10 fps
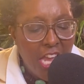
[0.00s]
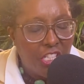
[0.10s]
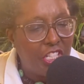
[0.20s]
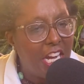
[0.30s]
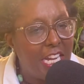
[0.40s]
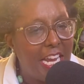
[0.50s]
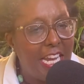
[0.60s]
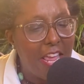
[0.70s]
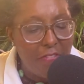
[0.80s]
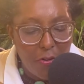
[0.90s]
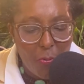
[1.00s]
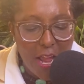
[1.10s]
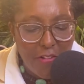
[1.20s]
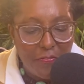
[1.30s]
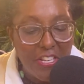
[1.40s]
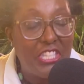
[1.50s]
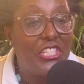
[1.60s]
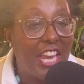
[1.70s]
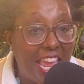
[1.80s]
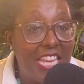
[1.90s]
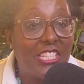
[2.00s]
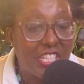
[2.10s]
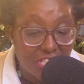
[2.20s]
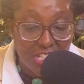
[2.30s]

She didn't even wait for Jesus